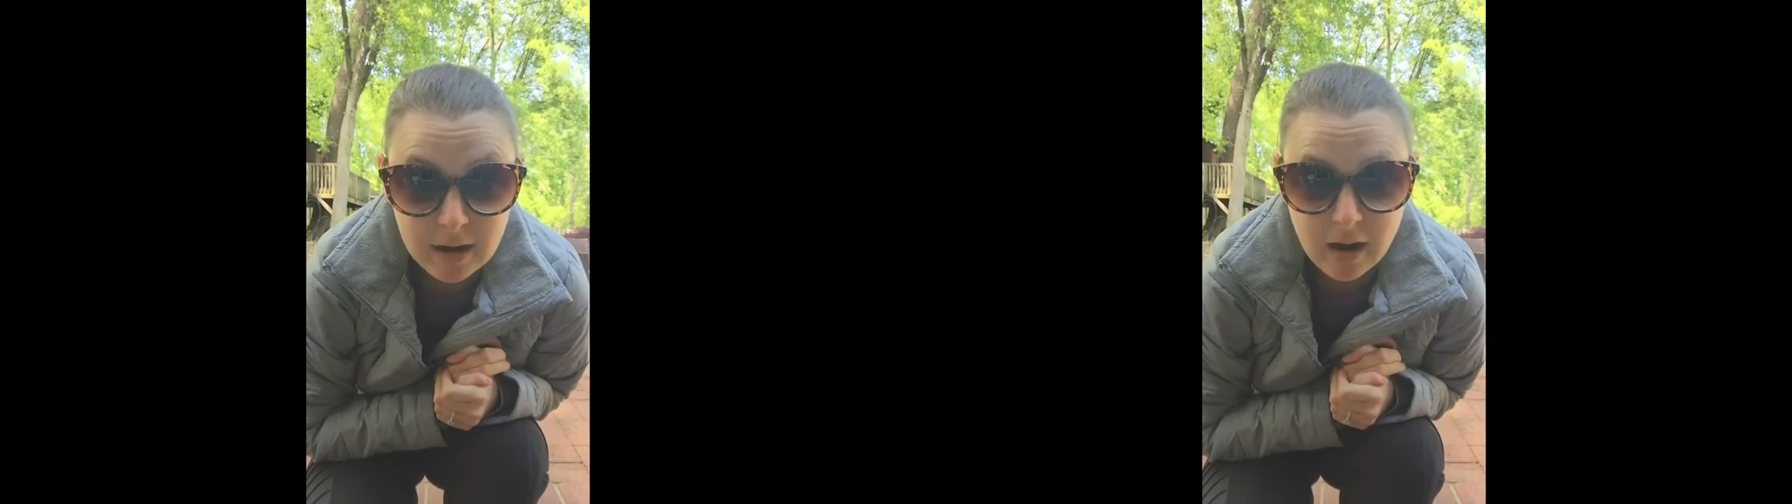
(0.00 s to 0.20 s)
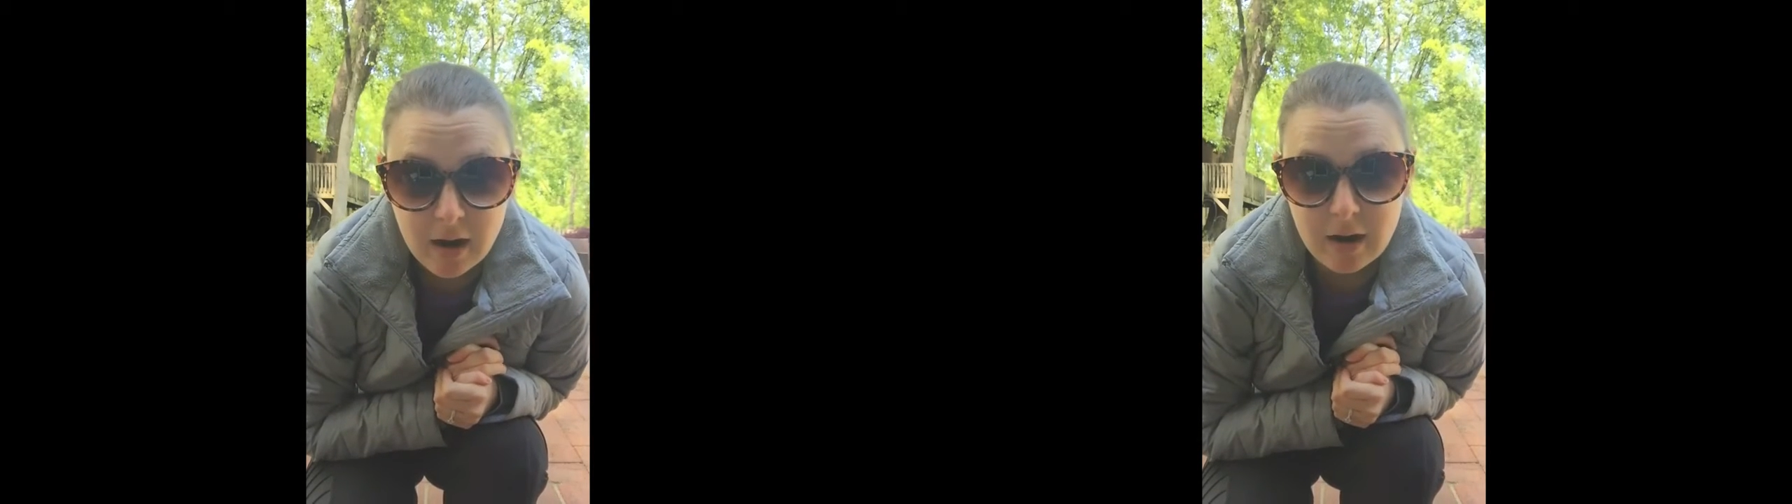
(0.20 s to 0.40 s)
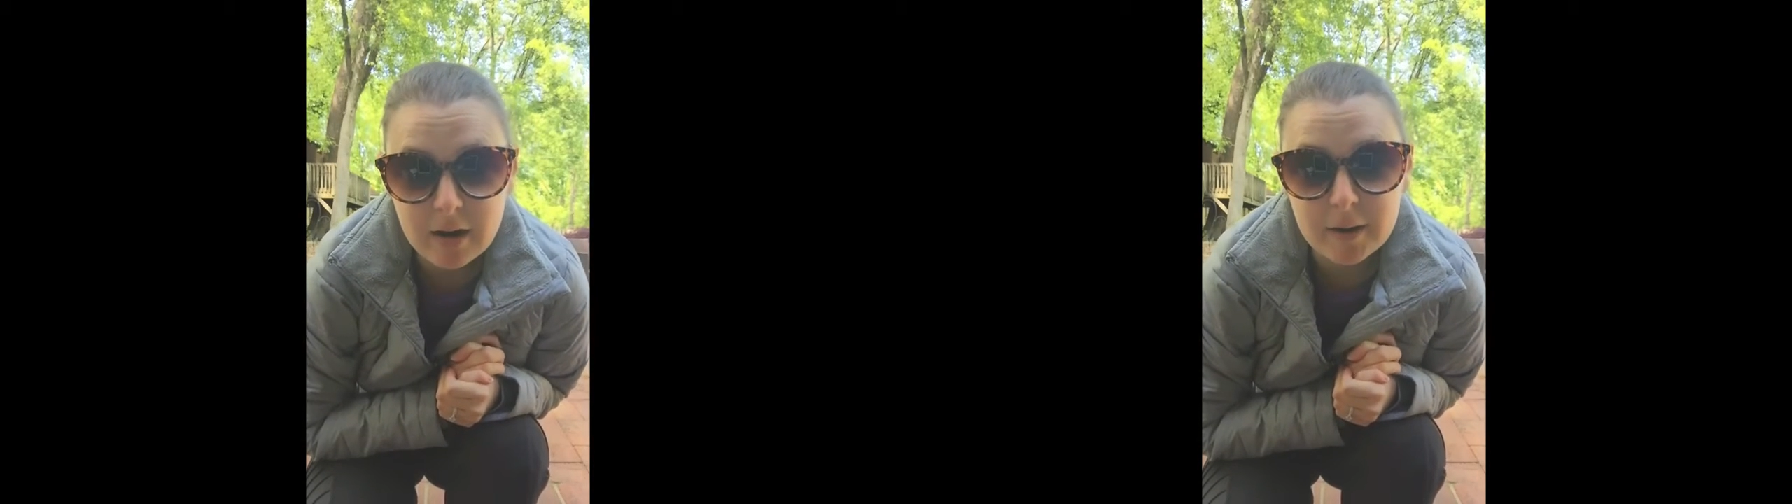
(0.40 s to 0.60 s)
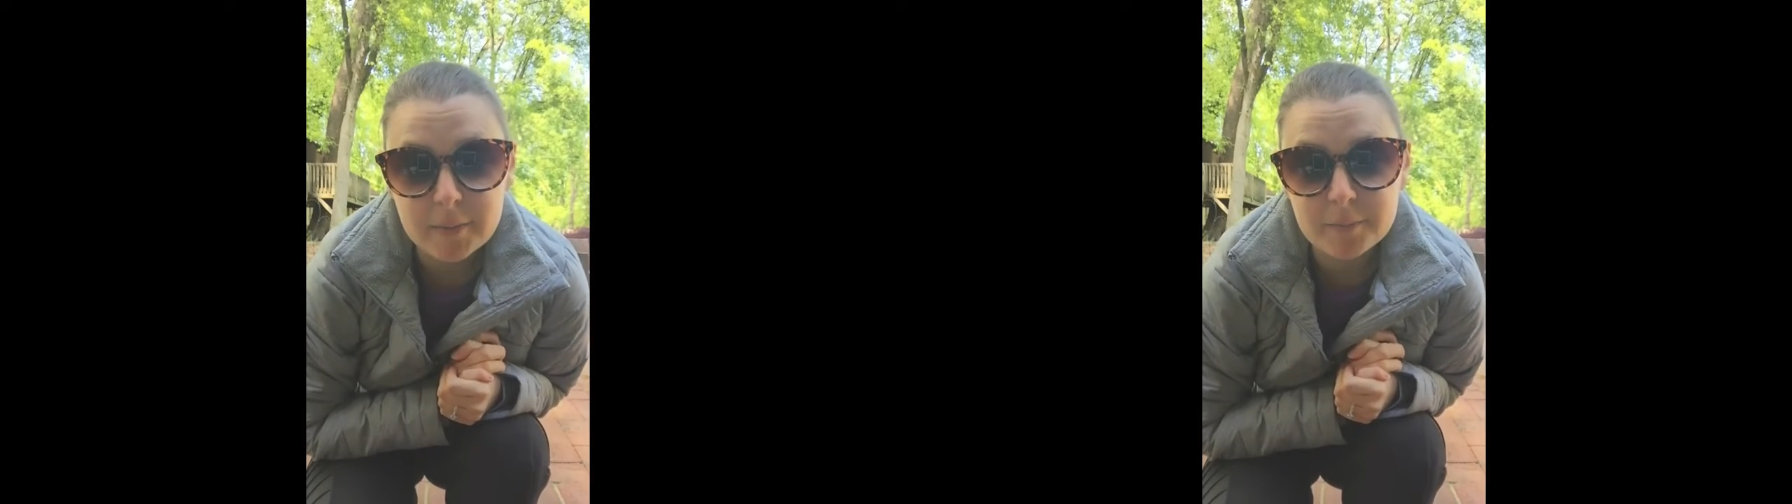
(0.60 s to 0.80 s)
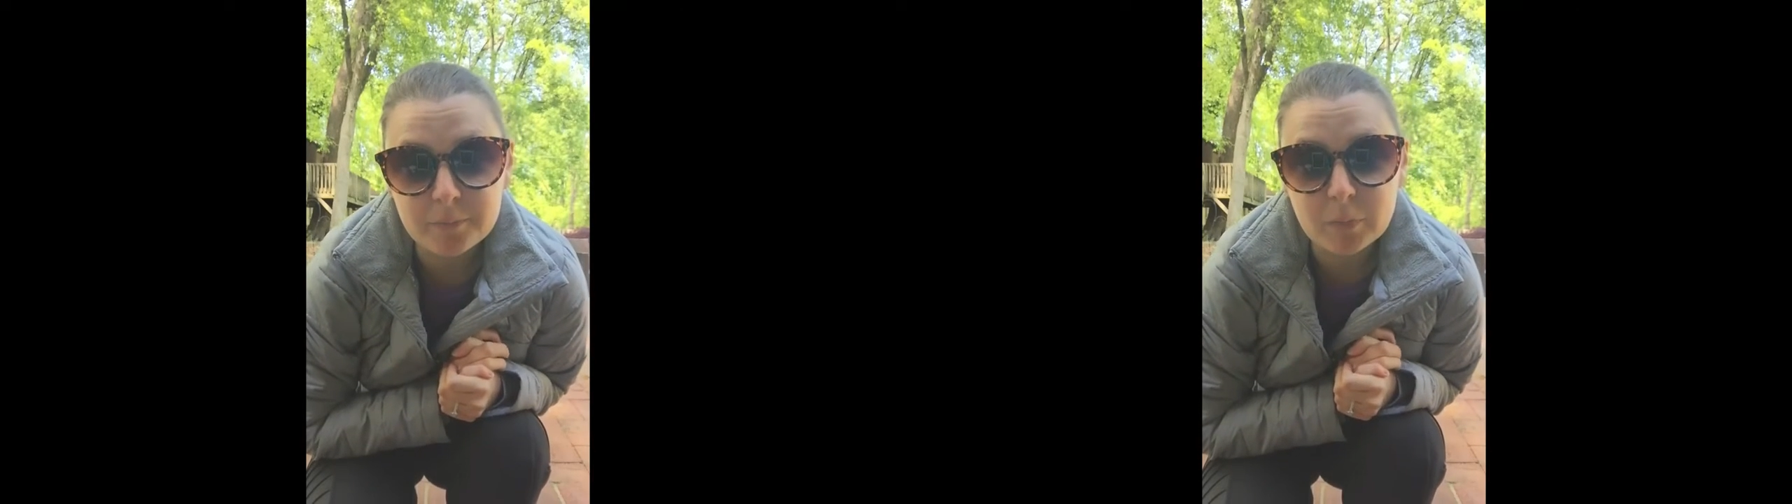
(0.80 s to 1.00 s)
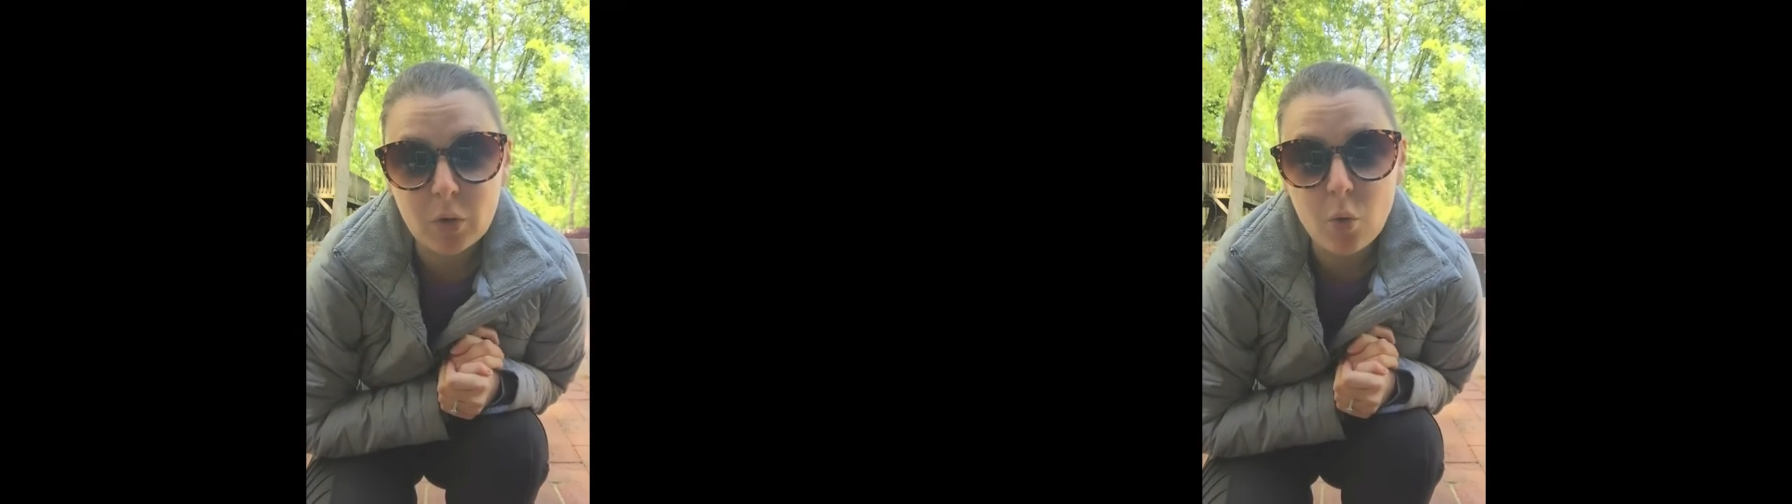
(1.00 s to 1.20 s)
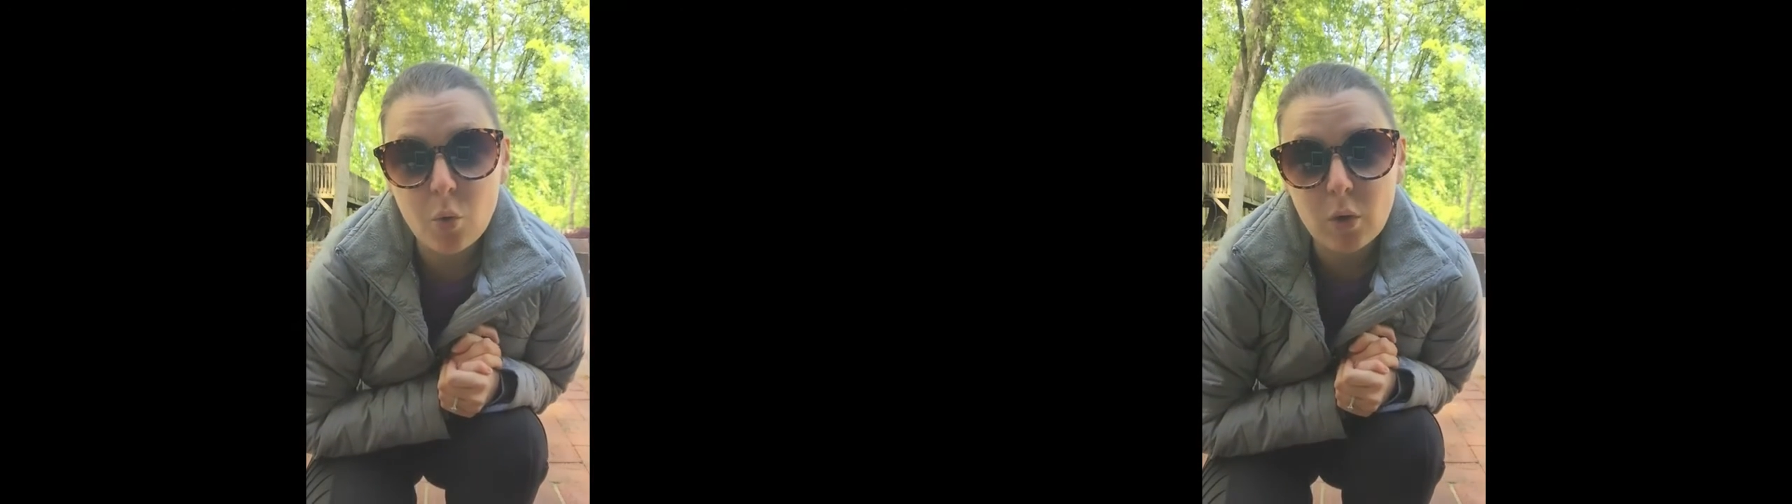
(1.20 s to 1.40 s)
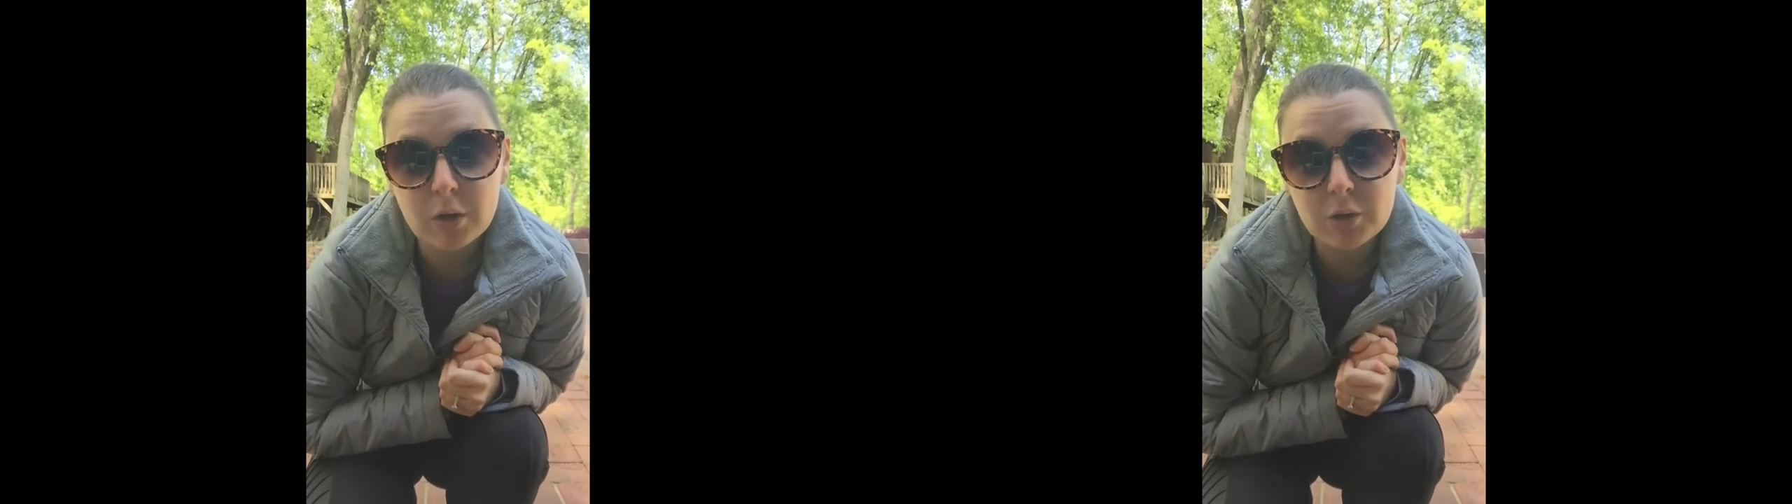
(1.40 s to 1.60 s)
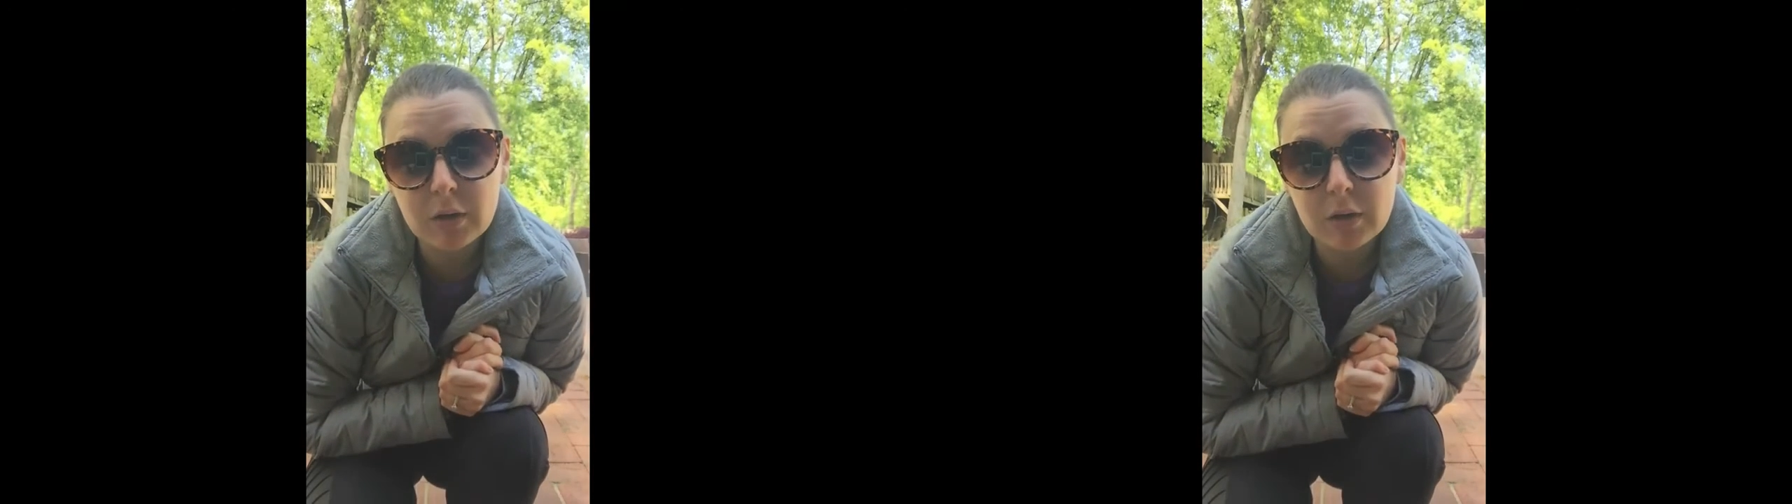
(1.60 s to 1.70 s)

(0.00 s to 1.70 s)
um, or you